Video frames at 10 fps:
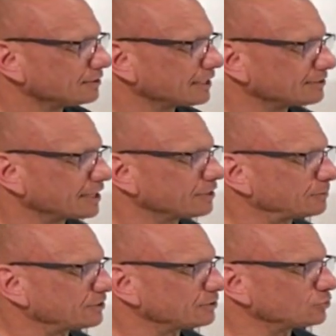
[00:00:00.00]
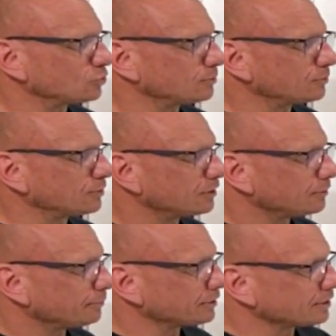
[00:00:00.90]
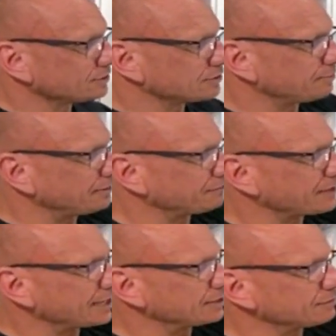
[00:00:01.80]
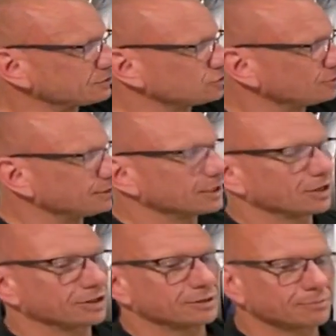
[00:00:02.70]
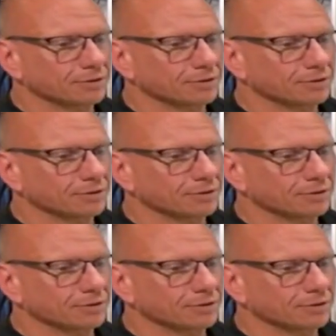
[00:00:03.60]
That's 100% doable. Milosh is a big fan of consuming a lot of